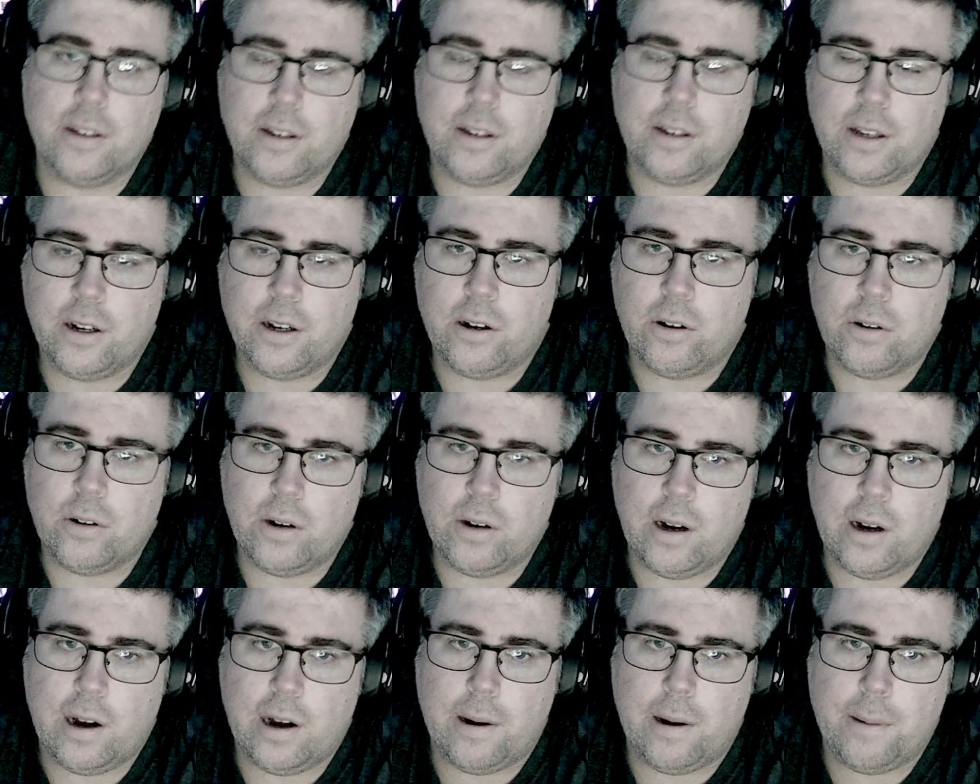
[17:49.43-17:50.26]

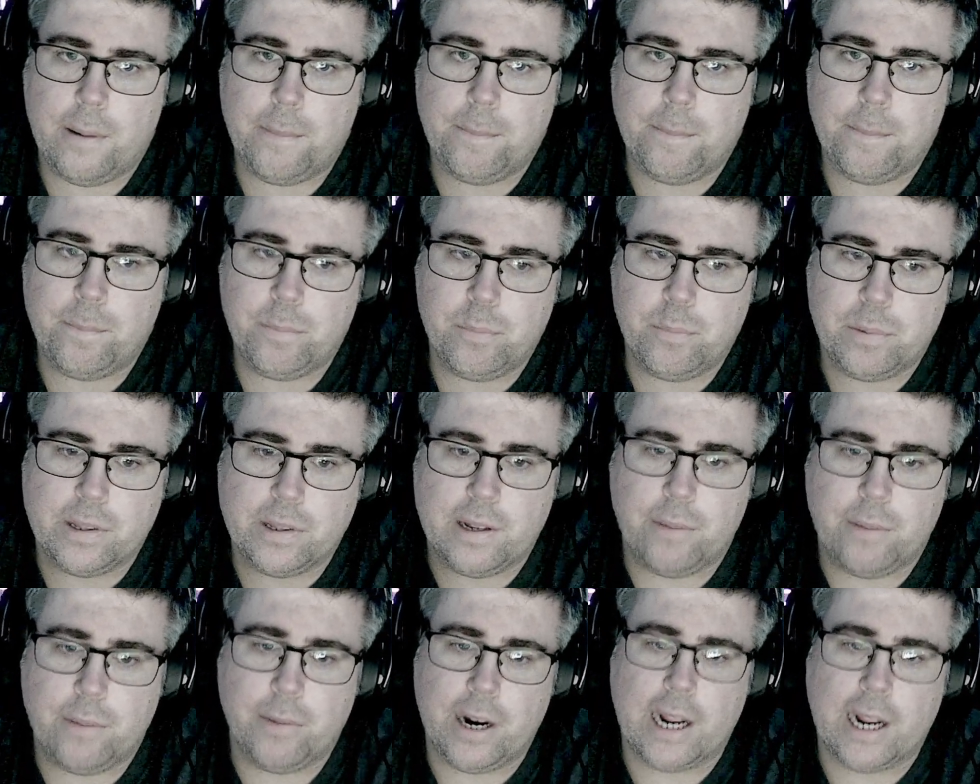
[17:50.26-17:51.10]
But
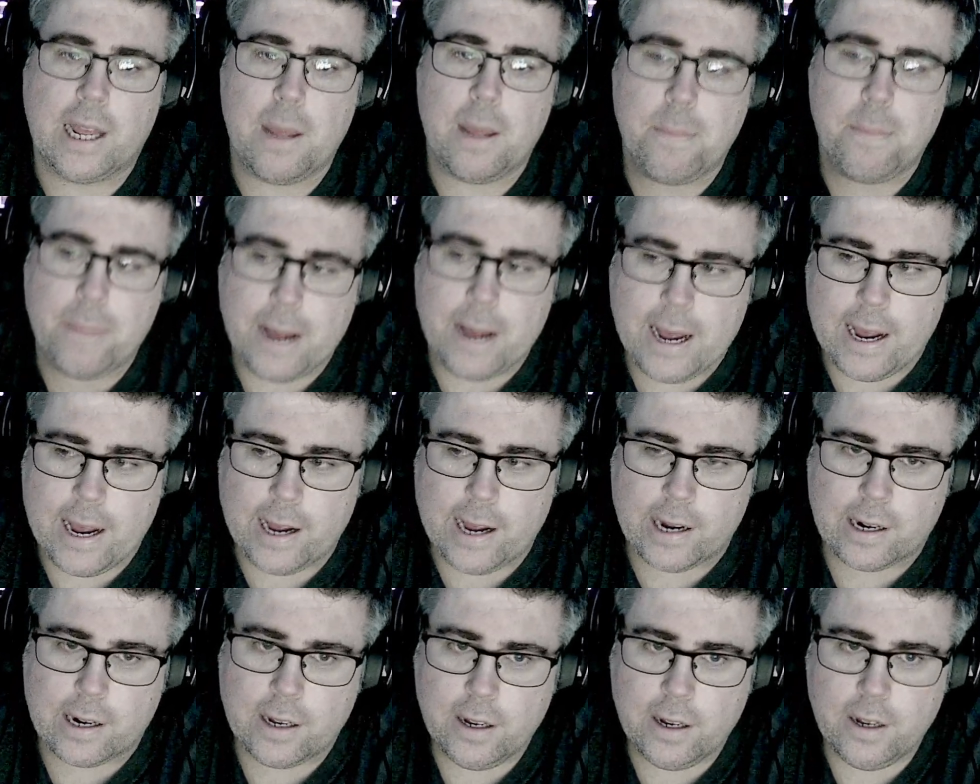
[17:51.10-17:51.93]
then when I get
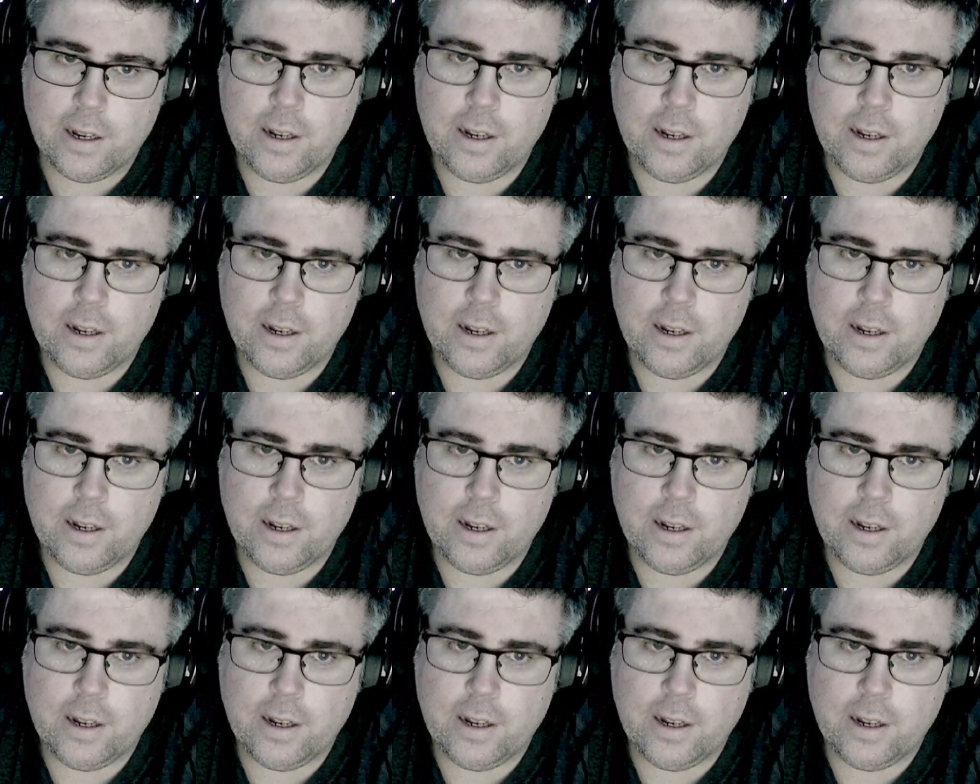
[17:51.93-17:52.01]
back,